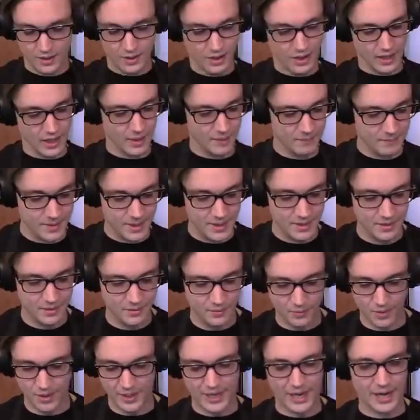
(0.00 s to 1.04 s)
okay. Um,
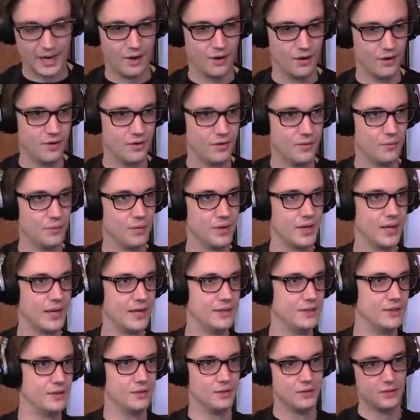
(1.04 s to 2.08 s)
what now? What did I
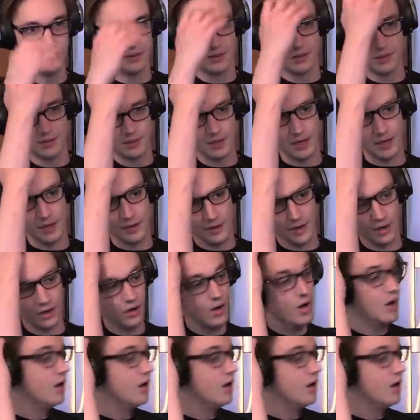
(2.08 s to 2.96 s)
do? I don't know.